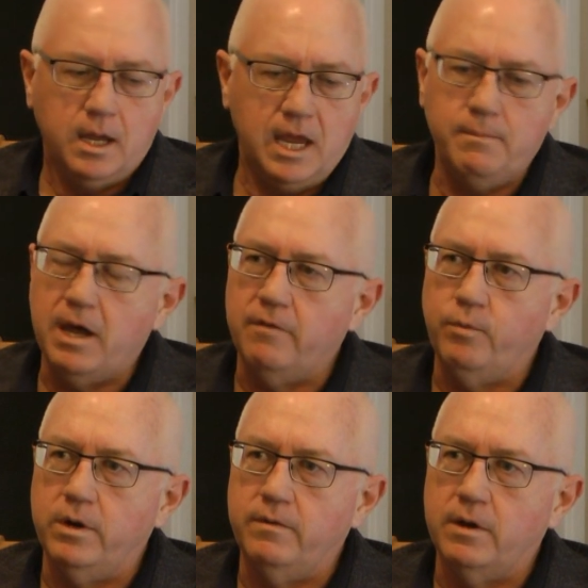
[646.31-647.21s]
Came out
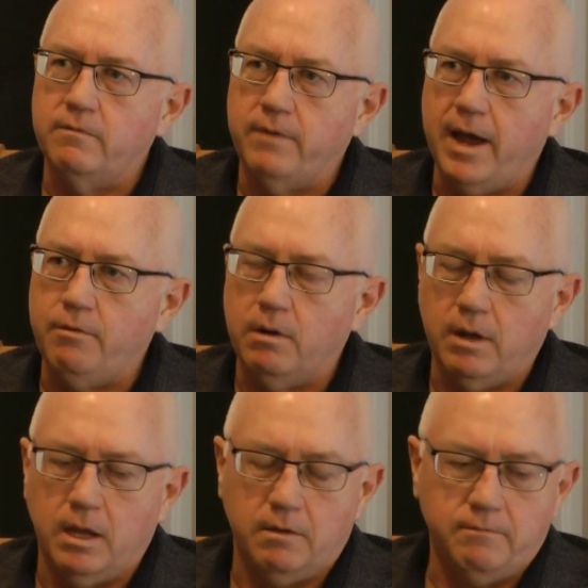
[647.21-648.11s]
of one of their
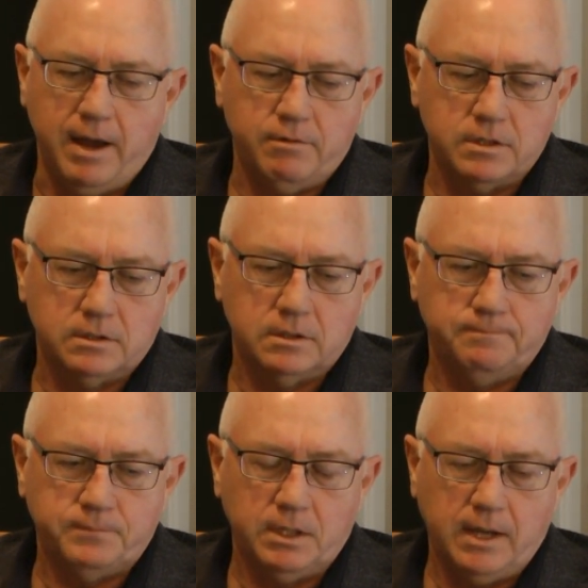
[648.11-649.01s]
virus
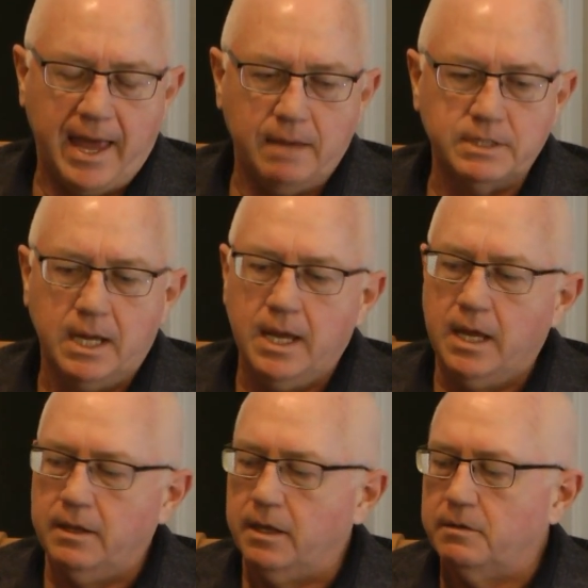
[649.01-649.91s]
labs.
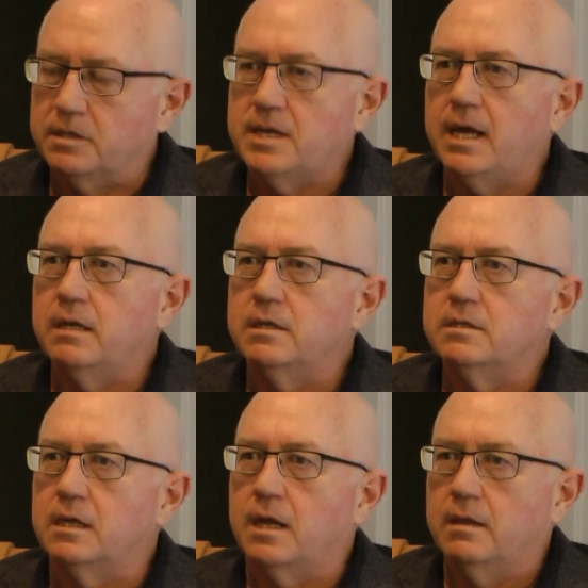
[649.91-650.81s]
The second
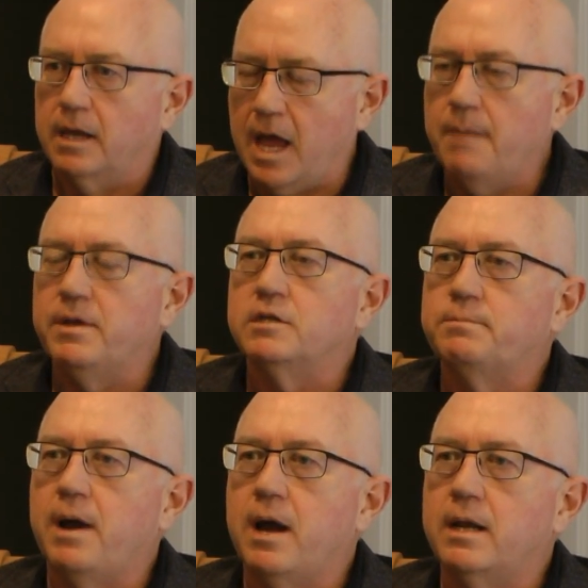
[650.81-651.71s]
is the
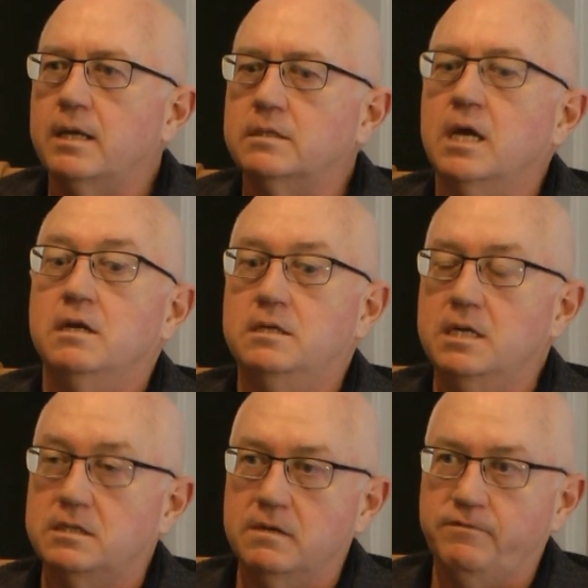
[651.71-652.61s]
Communist Party's
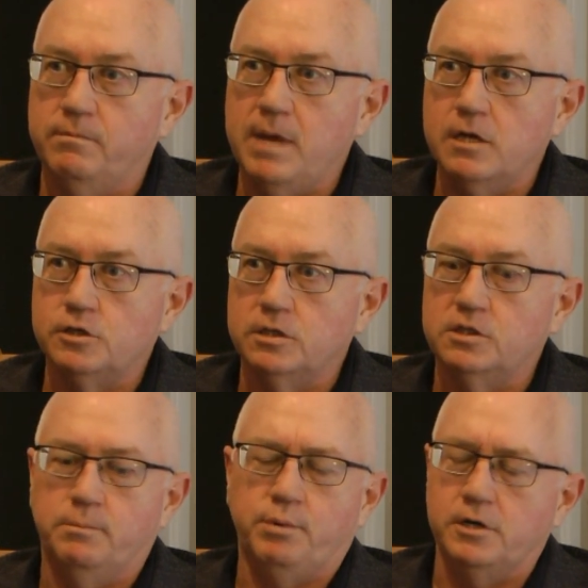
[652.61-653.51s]

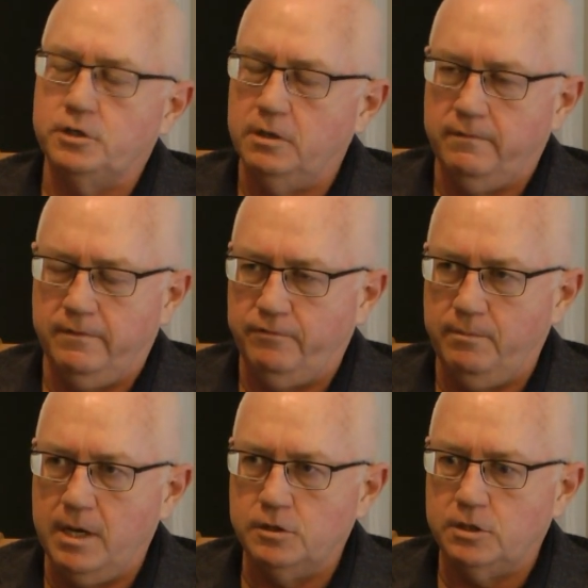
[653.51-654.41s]
disinformation, suppression of
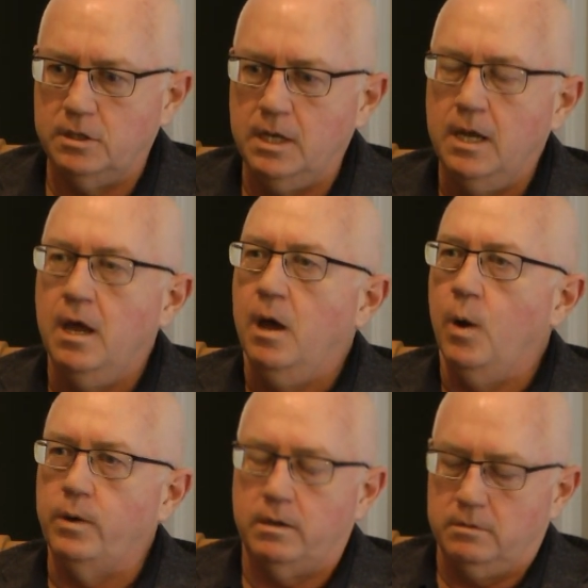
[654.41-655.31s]
information,
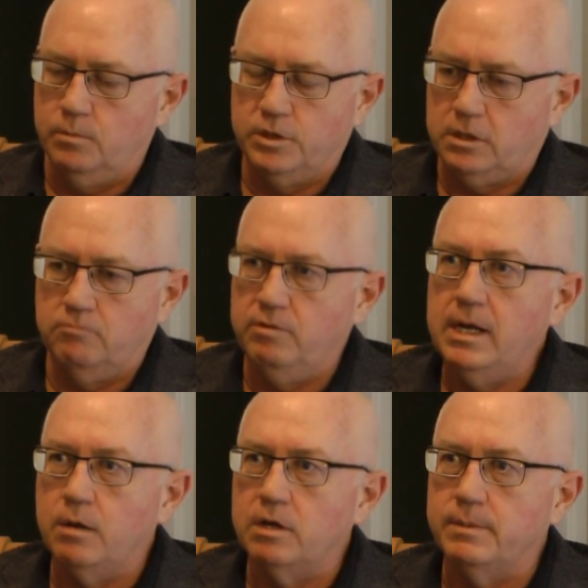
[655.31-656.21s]
which can
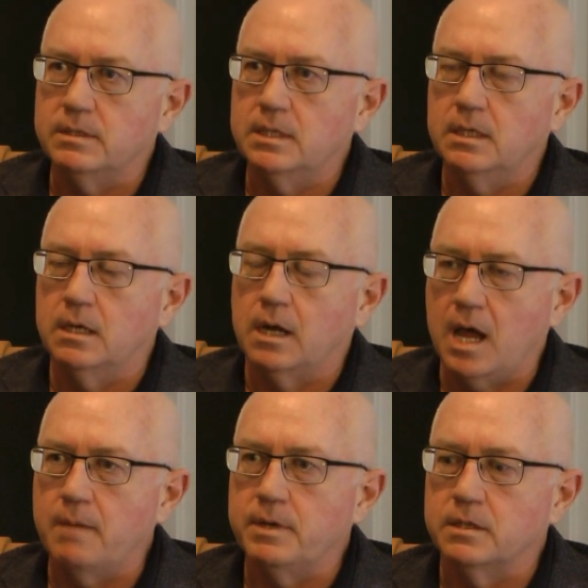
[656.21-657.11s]
really only be seen in a
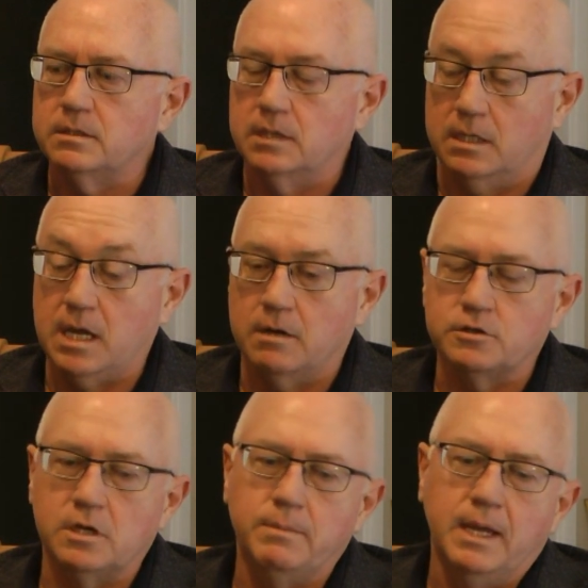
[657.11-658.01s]
communist
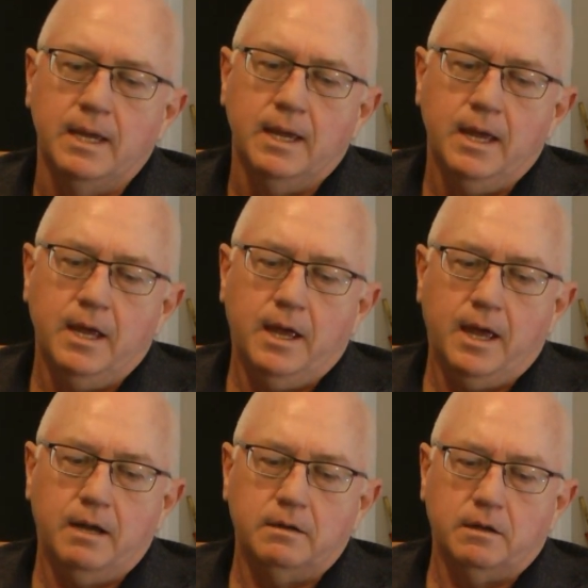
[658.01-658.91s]
dictatorship.
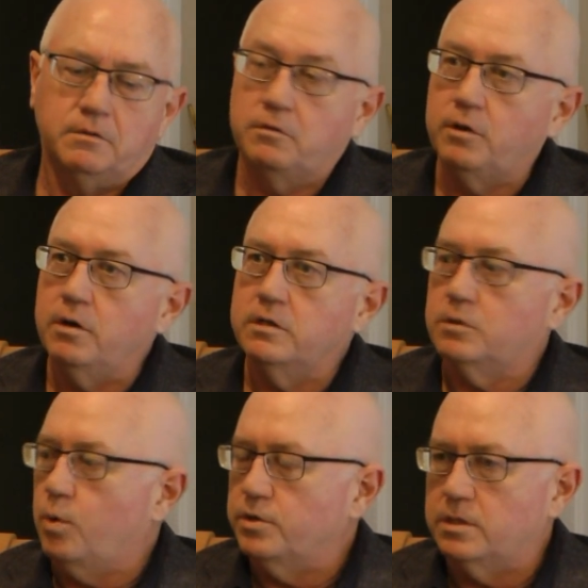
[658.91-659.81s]
And the third
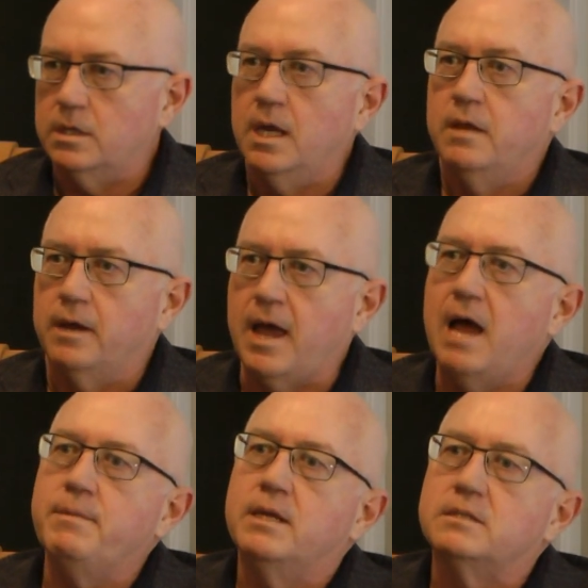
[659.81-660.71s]
is, of course, the
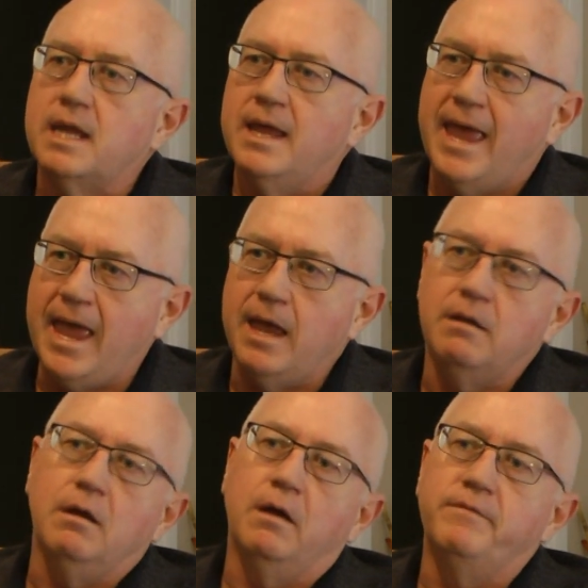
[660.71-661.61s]
communist
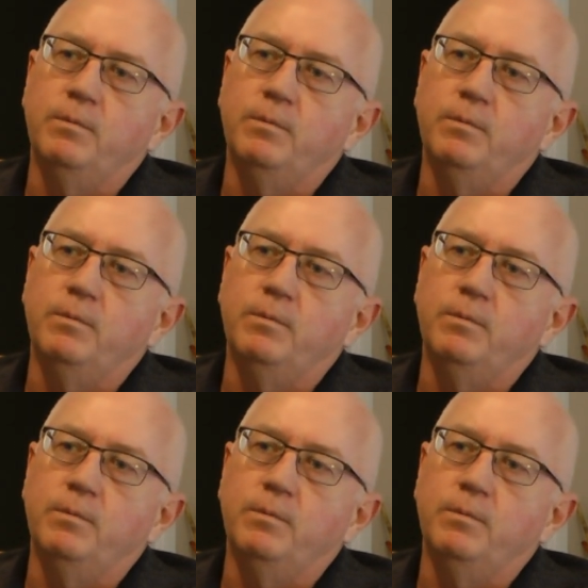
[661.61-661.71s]
head of